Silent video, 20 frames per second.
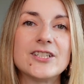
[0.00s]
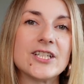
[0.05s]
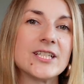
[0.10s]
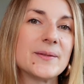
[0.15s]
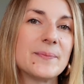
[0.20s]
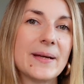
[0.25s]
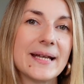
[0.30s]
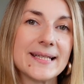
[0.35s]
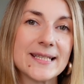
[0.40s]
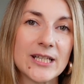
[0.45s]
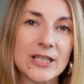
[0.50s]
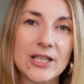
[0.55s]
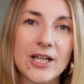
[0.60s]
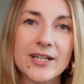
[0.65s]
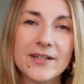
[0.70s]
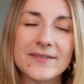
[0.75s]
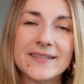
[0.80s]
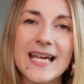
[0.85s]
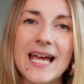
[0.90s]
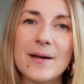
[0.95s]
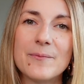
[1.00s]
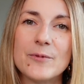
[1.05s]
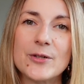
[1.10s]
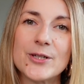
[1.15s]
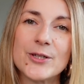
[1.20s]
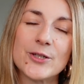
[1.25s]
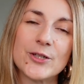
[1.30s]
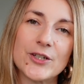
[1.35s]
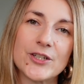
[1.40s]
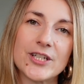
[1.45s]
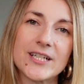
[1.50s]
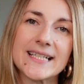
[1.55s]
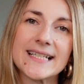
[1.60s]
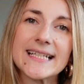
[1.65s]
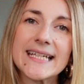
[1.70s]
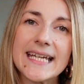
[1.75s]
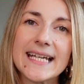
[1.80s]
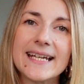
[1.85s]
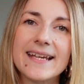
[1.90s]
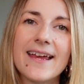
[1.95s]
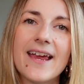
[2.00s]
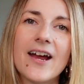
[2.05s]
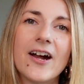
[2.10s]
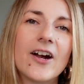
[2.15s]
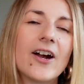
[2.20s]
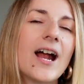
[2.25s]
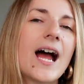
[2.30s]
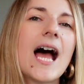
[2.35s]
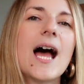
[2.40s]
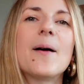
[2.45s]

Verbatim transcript: She spends a lot of time researching skincare.